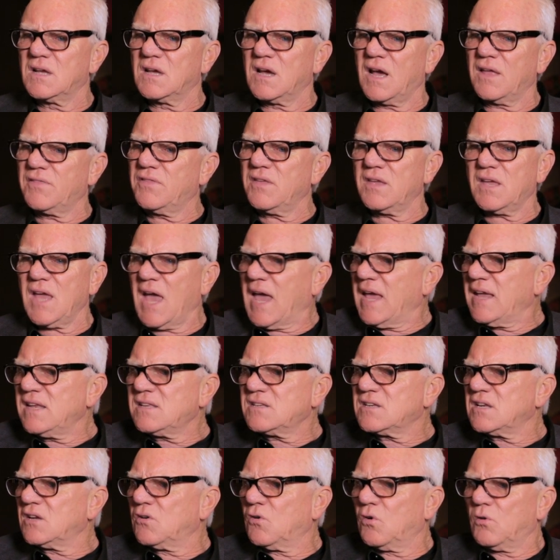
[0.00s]
I think
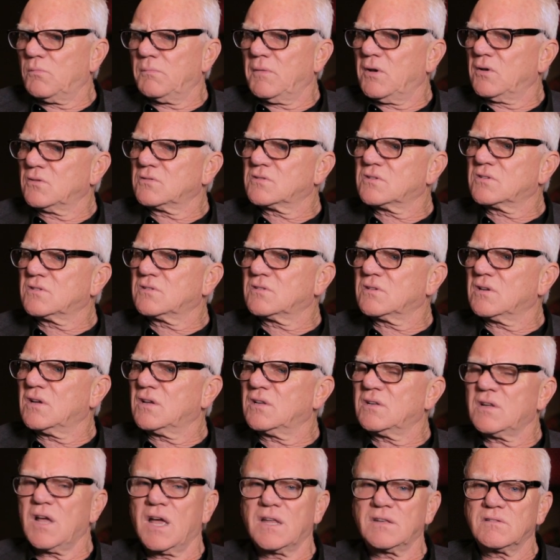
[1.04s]
80 almost,
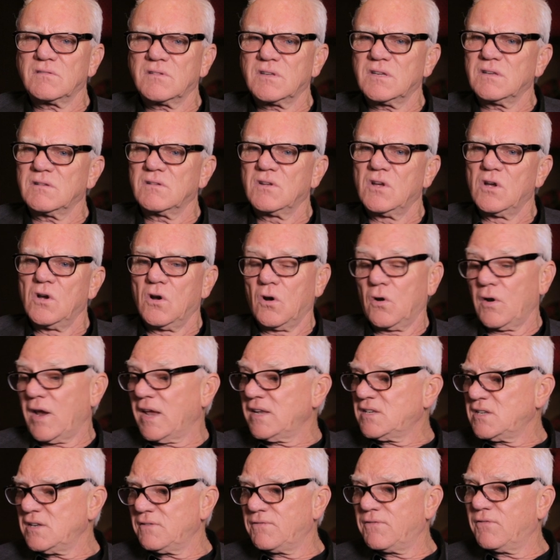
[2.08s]
or
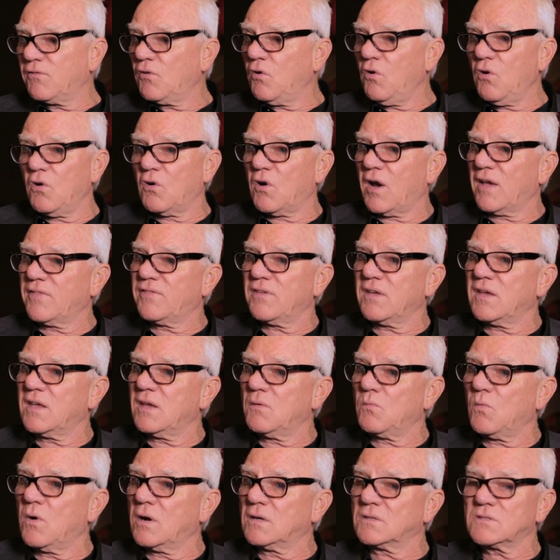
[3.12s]
84, I think he
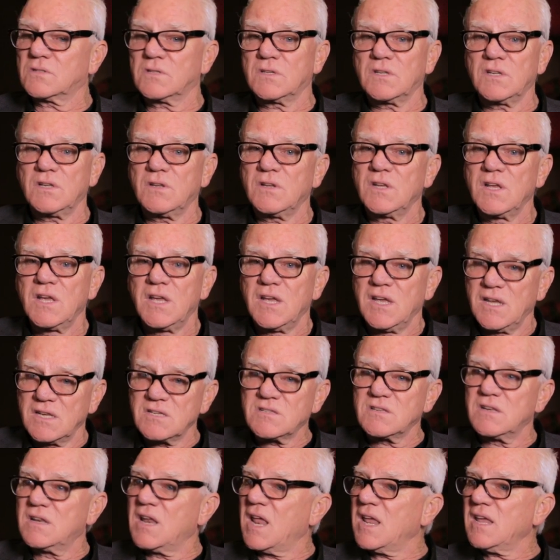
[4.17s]
was, and
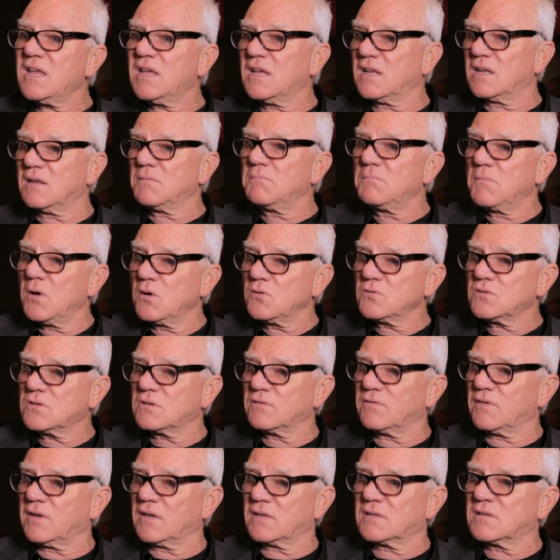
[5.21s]
he's naked in most
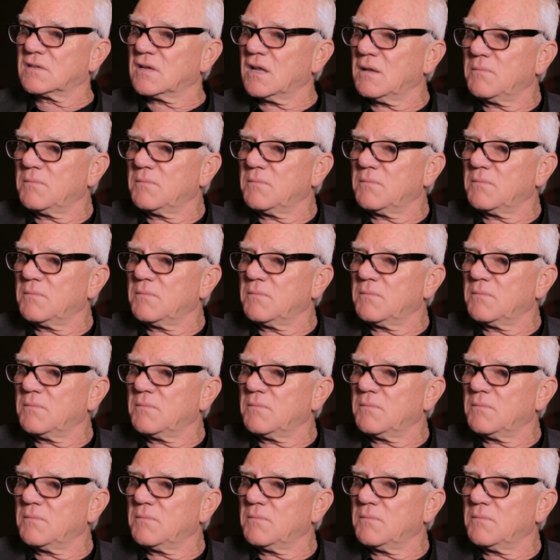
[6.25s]
of it.